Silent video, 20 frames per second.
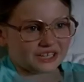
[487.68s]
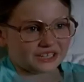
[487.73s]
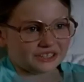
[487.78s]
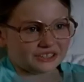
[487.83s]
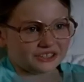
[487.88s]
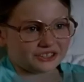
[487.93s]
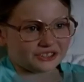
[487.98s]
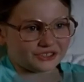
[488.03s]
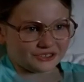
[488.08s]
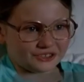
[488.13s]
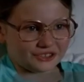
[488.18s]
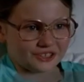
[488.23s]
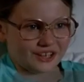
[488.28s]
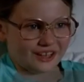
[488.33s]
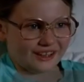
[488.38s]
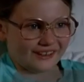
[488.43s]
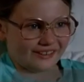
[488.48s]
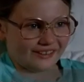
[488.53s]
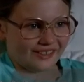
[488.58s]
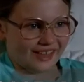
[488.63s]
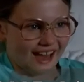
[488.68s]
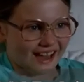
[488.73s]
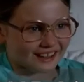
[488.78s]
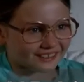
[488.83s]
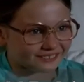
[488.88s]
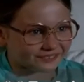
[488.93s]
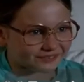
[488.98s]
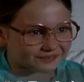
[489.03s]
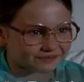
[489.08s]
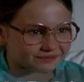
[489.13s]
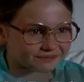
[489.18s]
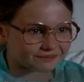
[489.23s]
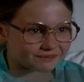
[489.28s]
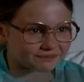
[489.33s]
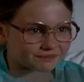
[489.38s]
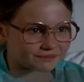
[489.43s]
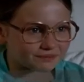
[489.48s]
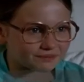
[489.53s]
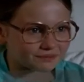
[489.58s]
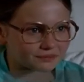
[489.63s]
Yeah, you're just saying that. No,
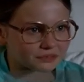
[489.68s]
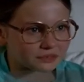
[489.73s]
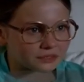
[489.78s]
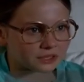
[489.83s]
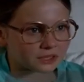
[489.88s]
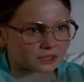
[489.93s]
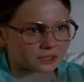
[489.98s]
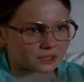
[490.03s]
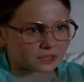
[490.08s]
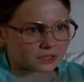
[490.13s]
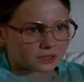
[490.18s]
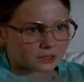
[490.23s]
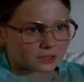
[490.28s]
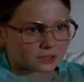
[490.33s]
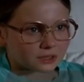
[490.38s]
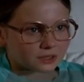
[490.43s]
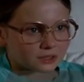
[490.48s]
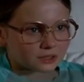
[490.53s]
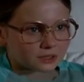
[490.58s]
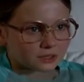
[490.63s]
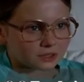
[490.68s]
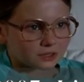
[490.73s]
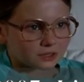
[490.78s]
I'm not. I'm madly in love with